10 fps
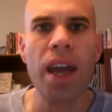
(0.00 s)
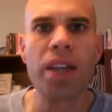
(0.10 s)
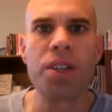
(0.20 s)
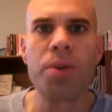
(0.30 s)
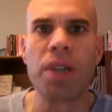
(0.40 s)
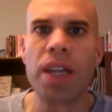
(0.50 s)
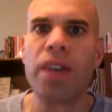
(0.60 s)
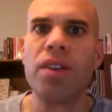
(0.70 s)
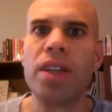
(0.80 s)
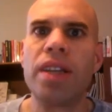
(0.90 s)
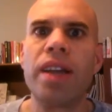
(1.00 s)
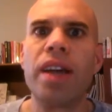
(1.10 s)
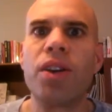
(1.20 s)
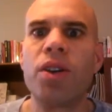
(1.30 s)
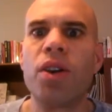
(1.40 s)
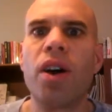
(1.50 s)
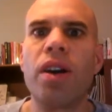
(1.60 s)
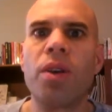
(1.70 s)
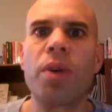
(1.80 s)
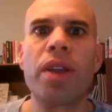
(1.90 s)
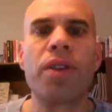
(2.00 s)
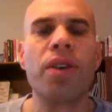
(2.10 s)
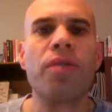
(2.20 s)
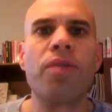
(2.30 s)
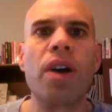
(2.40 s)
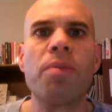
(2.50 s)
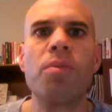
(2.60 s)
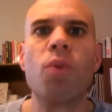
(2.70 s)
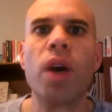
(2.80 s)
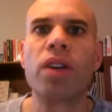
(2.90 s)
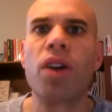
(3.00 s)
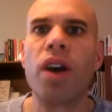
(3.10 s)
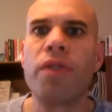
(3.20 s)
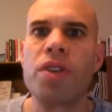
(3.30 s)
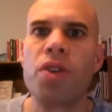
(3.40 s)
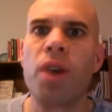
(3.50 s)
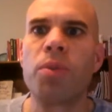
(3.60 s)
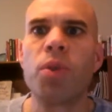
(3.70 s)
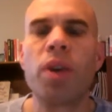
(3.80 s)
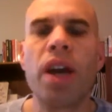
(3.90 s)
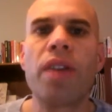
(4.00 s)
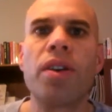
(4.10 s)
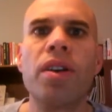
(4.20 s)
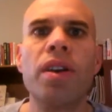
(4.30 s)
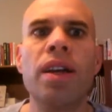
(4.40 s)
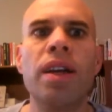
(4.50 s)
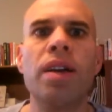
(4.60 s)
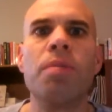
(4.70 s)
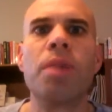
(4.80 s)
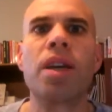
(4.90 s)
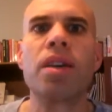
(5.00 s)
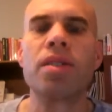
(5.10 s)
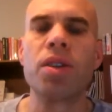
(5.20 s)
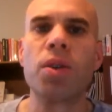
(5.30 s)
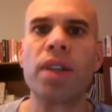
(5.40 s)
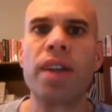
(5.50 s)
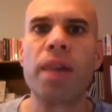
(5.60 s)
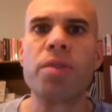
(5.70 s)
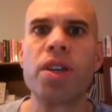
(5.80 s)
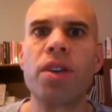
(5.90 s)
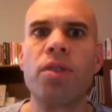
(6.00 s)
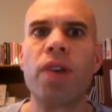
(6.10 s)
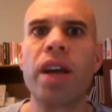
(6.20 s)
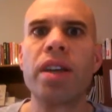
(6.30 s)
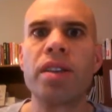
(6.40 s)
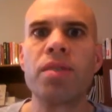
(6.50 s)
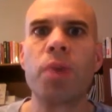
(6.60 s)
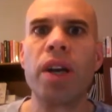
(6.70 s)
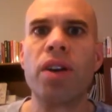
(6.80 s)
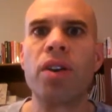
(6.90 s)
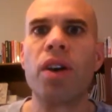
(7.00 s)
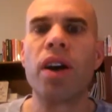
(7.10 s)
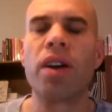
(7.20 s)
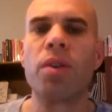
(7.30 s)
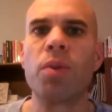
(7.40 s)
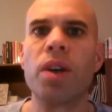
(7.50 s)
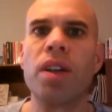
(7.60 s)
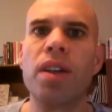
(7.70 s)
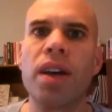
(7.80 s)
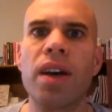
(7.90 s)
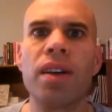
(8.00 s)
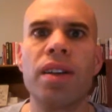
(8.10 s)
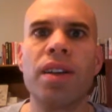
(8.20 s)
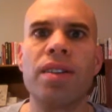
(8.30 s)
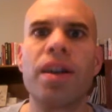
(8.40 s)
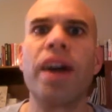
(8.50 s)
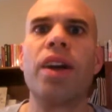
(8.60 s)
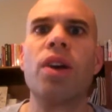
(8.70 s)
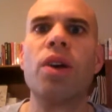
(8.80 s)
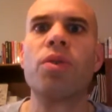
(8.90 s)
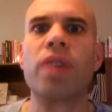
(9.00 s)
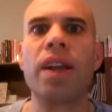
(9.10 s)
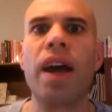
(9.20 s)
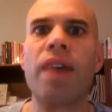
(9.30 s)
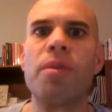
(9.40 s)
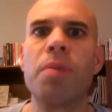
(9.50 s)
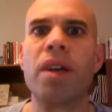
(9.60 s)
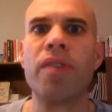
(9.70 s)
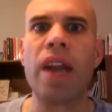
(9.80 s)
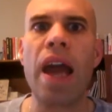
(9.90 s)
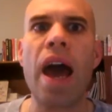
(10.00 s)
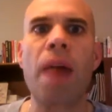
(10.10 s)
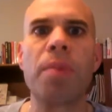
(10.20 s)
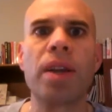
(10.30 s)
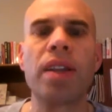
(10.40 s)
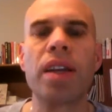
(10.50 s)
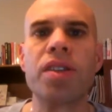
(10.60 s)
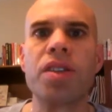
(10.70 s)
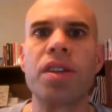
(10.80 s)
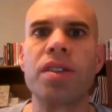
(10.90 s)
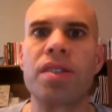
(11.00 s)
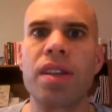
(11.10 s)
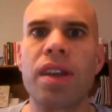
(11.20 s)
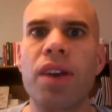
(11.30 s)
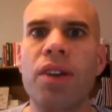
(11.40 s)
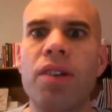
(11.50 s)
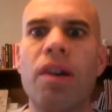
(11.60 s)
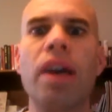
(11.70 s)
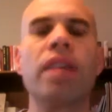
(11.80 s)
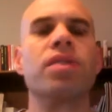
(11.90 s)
And she would literally take her daughter with her from one coffee shop to another because the only time she could write is when her daughter would tire out and have a bit of a nap, and then she could sit down and write.